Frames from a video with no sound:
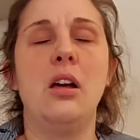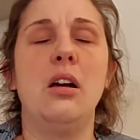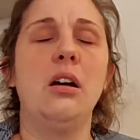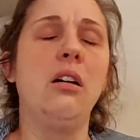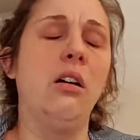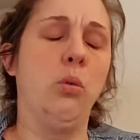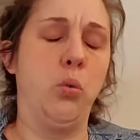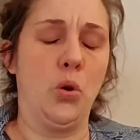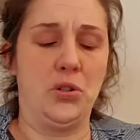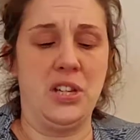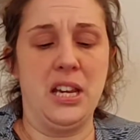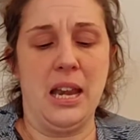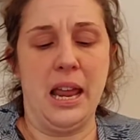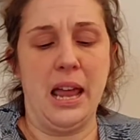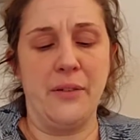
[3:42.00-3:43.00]
"Oh, what
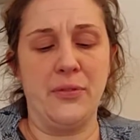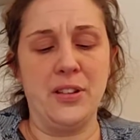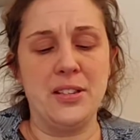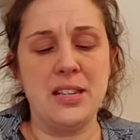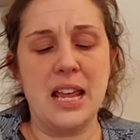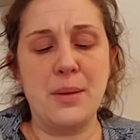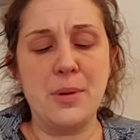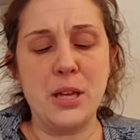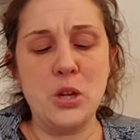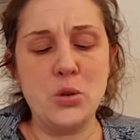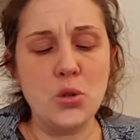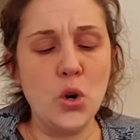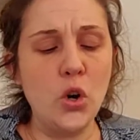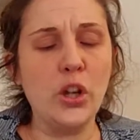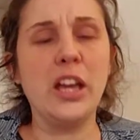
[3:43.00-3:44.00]
in heaven's name are you
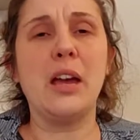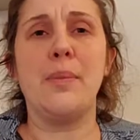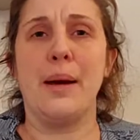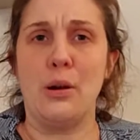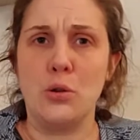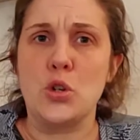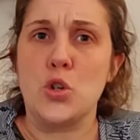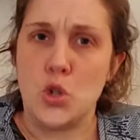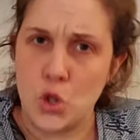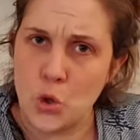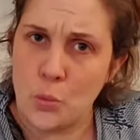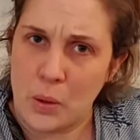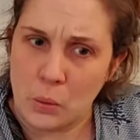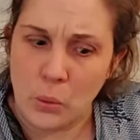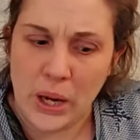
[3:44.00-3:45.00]
talking about, you
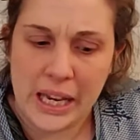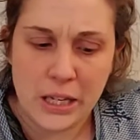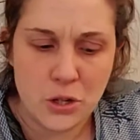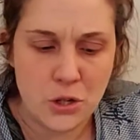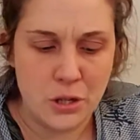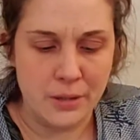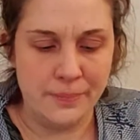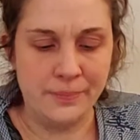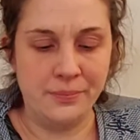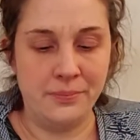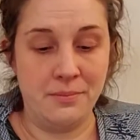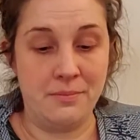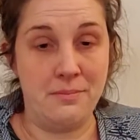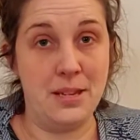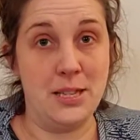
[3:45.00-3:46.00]
stupid witch?"
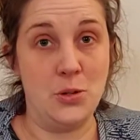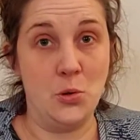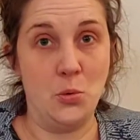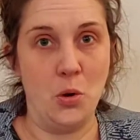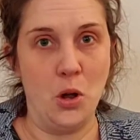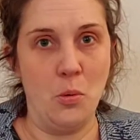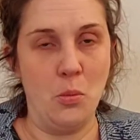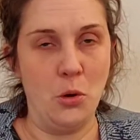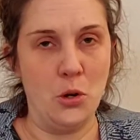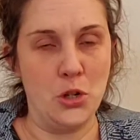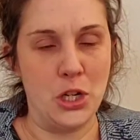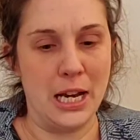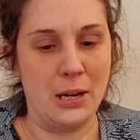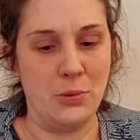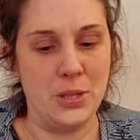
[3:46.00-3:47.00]
Mr. Wormwood
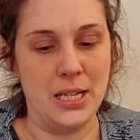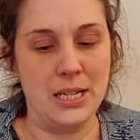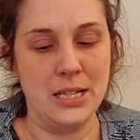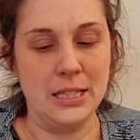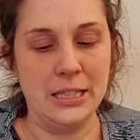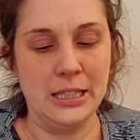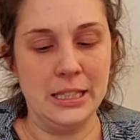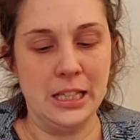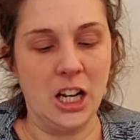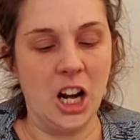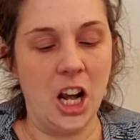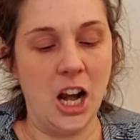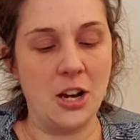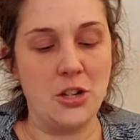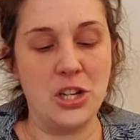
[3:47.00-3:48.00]
shouted,
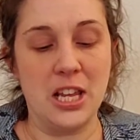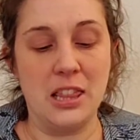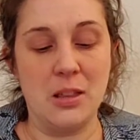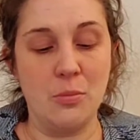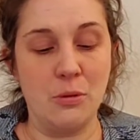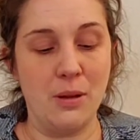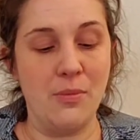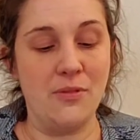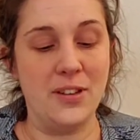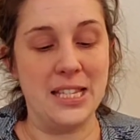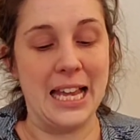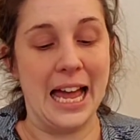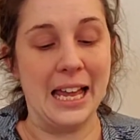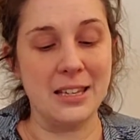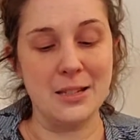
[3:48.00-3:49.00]
clutching the brim of his
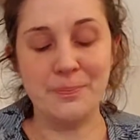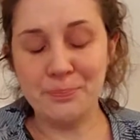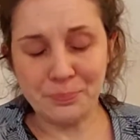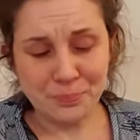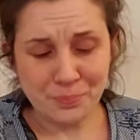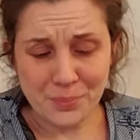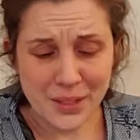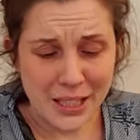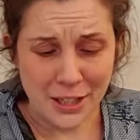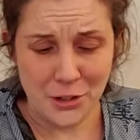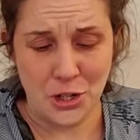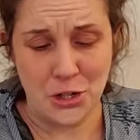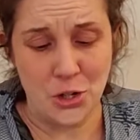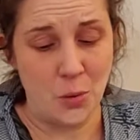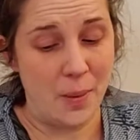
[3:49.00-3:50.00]
hat
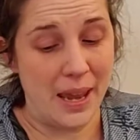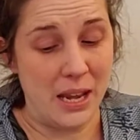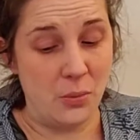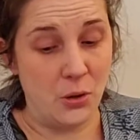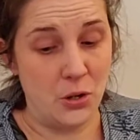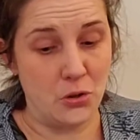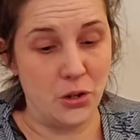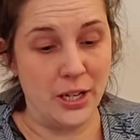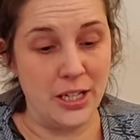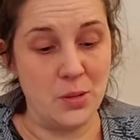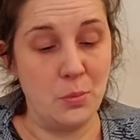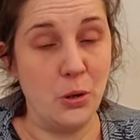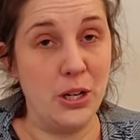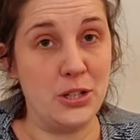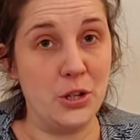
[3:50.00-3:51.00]
to stop anyone trying to
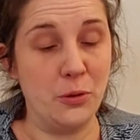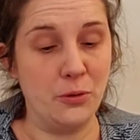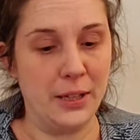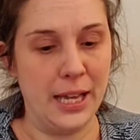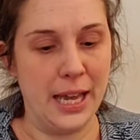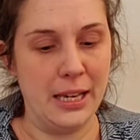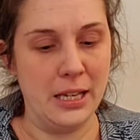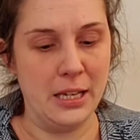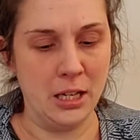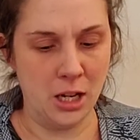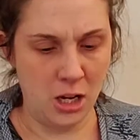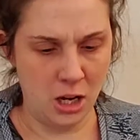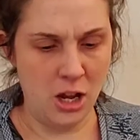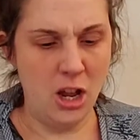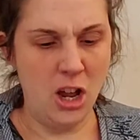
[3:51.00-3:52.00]
pull it off again.
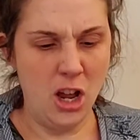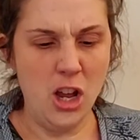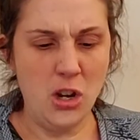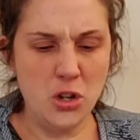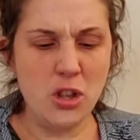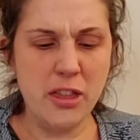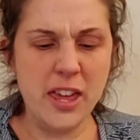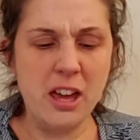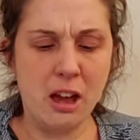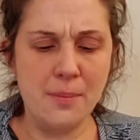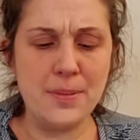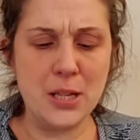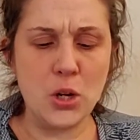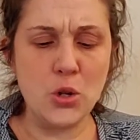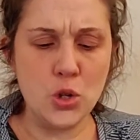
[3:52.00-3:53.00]
"Do you think I'm
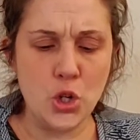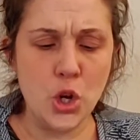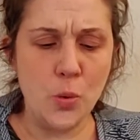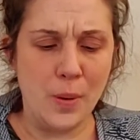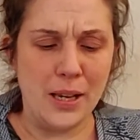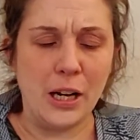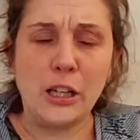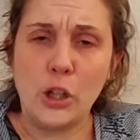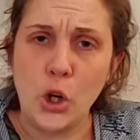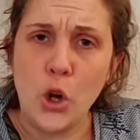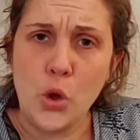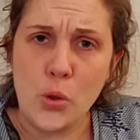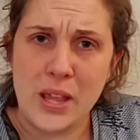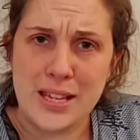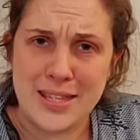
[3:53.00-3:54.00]
so stupid I'd
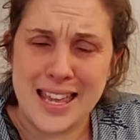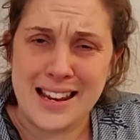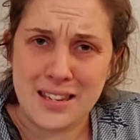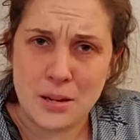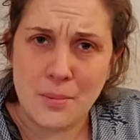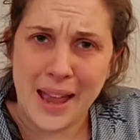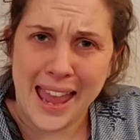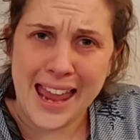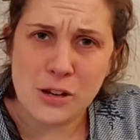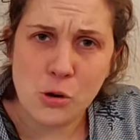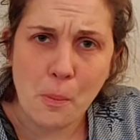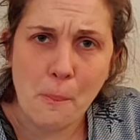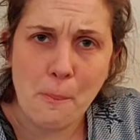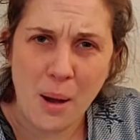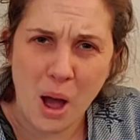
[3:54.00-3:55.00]
glue this thing to my head
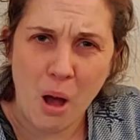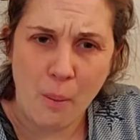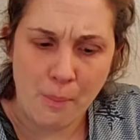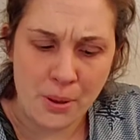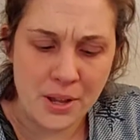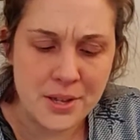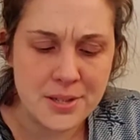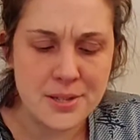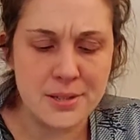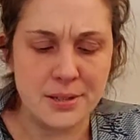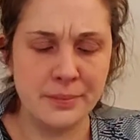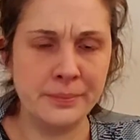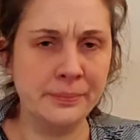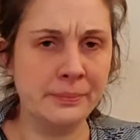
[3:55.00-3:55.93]
on purpose?"